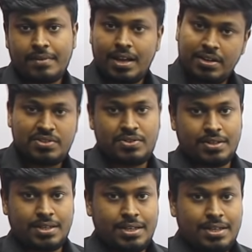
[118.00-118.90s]

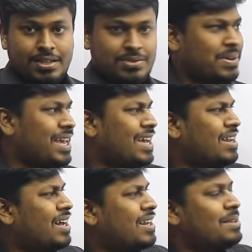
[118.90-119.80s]
Understood? So
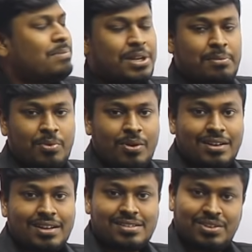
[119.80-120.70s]
arithmetic
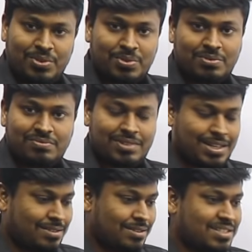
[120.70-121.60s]
progression, you know,
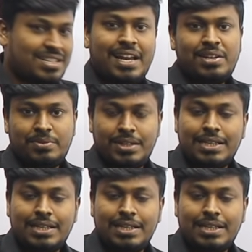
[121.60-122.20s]
in the childhood,